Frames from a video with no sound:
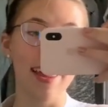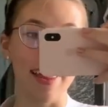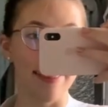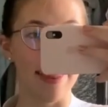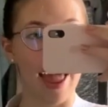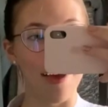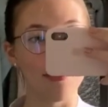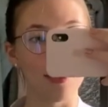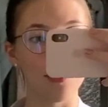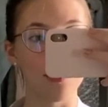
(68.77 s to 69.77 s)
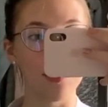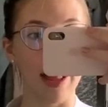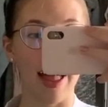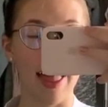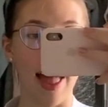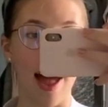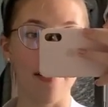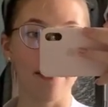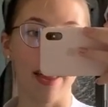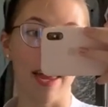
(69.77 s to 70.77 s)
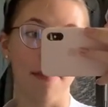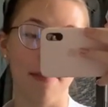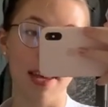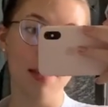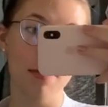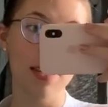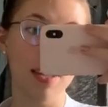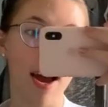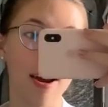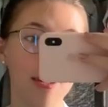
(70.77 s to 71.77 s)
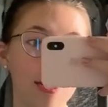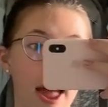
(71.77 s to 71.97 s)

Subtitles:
in the afternoon I have a face massage